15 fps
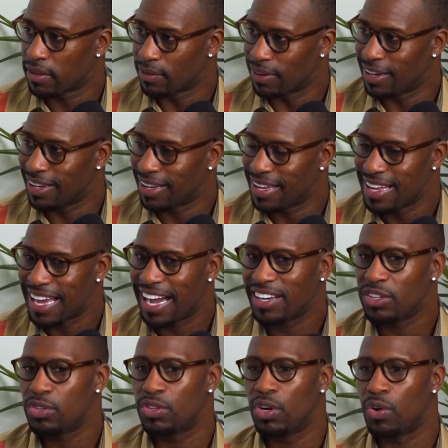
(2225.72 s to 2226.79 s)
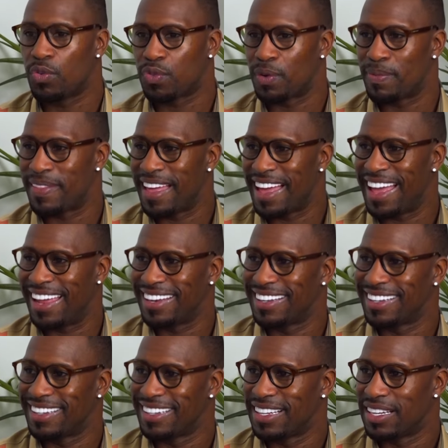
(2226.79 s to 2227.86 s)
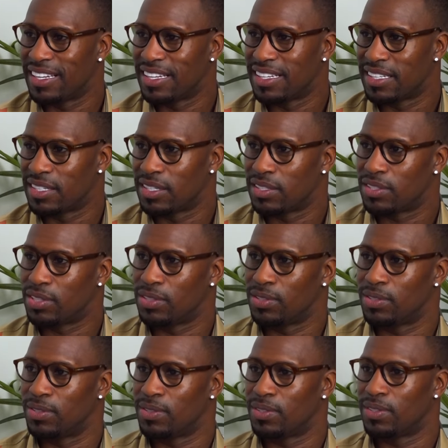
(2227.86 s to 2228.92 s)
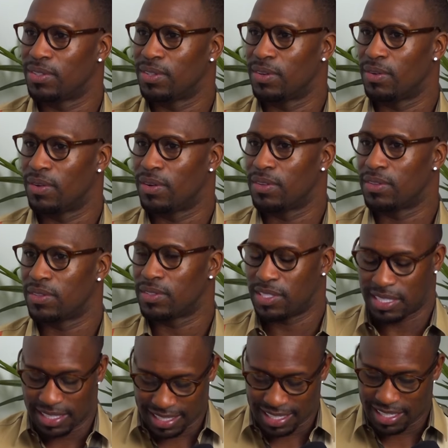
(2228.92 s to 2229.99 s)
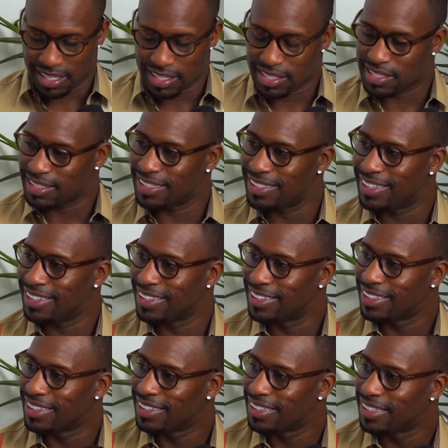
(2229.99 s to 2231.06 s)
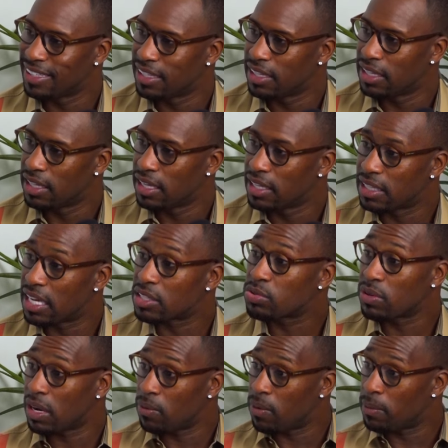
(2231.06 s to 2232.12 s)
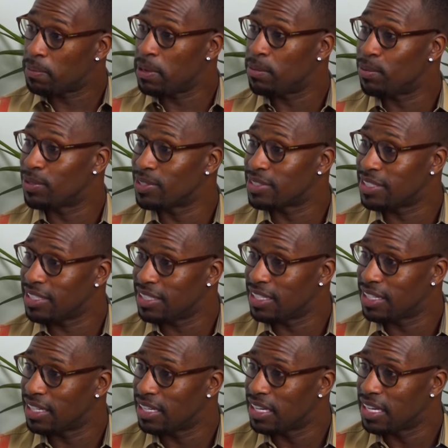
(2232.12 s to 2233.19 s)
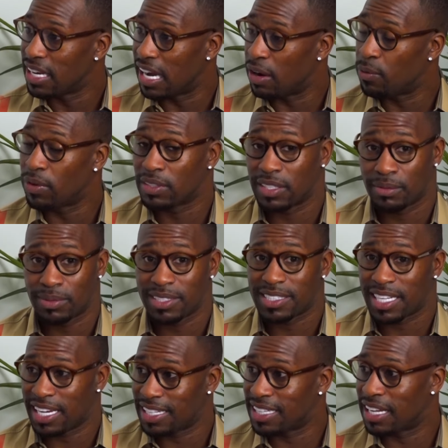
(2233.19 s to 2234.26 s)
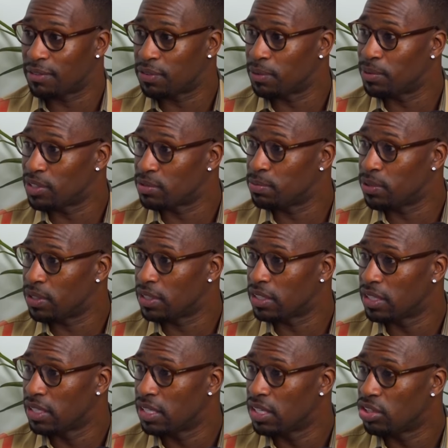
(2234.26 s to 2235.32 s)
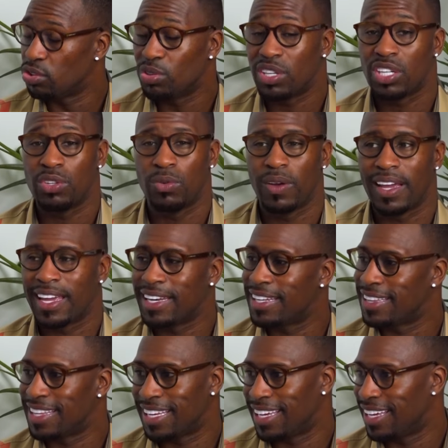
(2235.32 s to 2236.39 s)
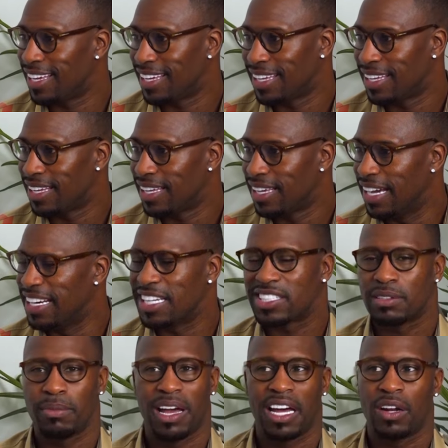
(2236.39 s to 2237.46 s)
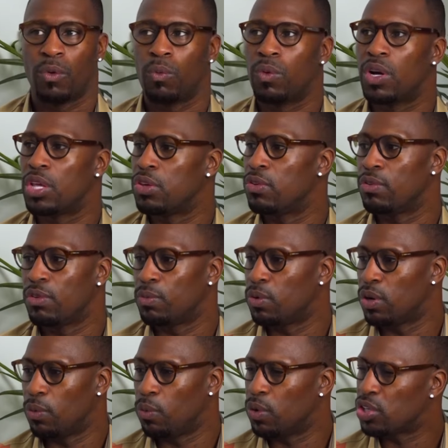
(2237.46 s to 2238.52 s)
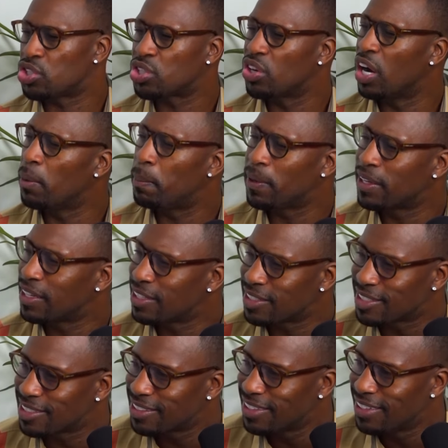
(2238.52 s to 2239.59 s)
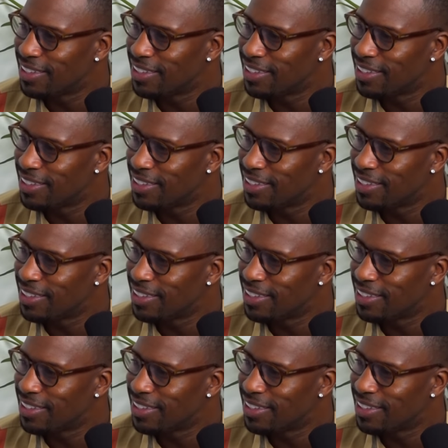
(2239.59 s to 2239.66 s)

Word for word: Right? How do you go from that to sitting in this seat? That's what I want people to see. Mm. I want them to take that from this book. You can do anything. It doesn't matter what you're up against.